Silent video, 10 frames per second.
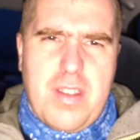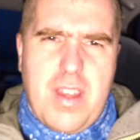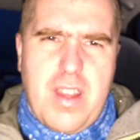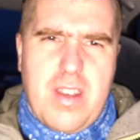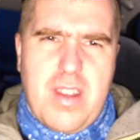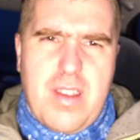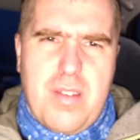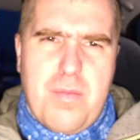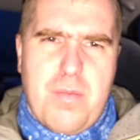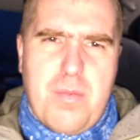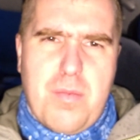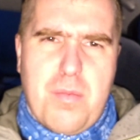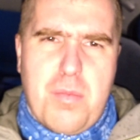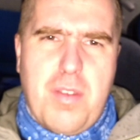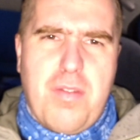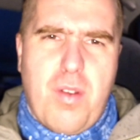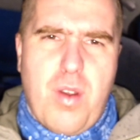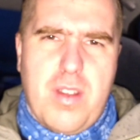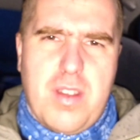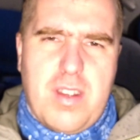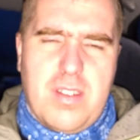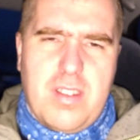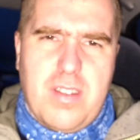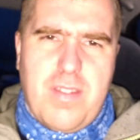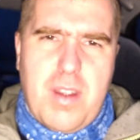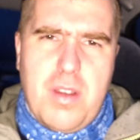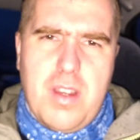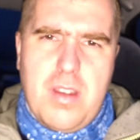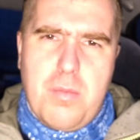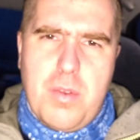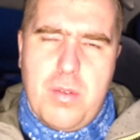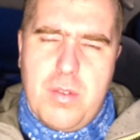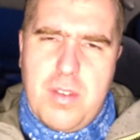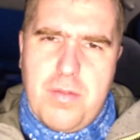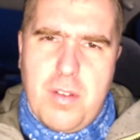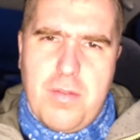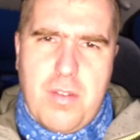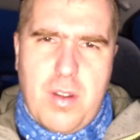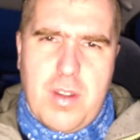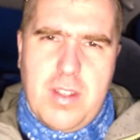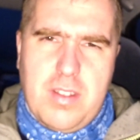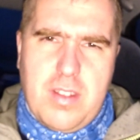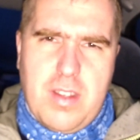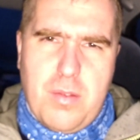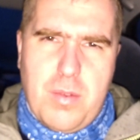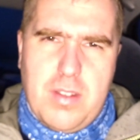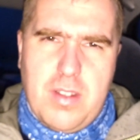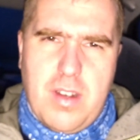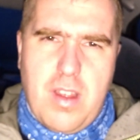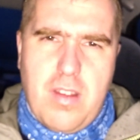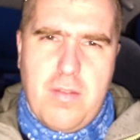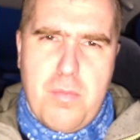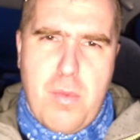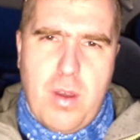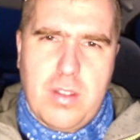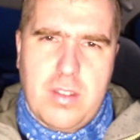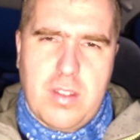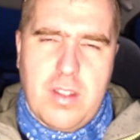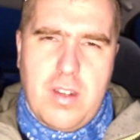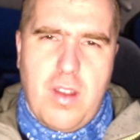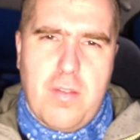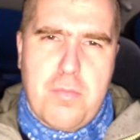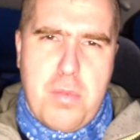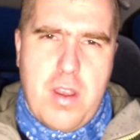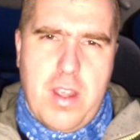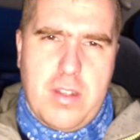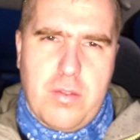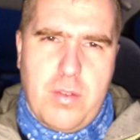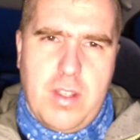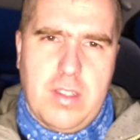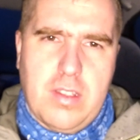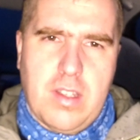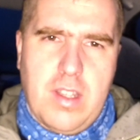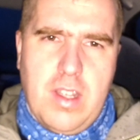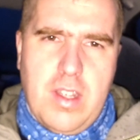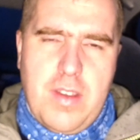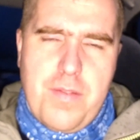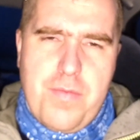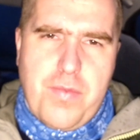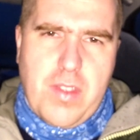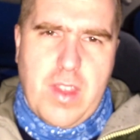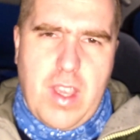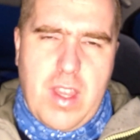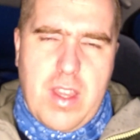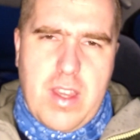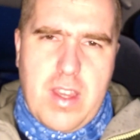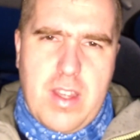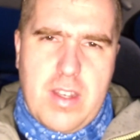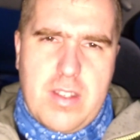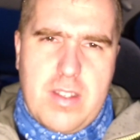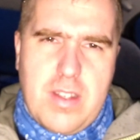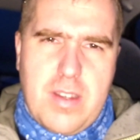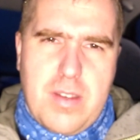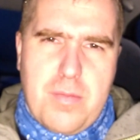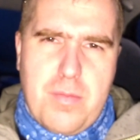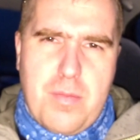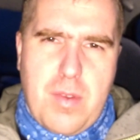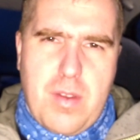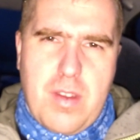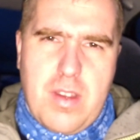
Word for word: then um, before there is a very beautiful forest with a lot of moss, a lot of pine trees, and um,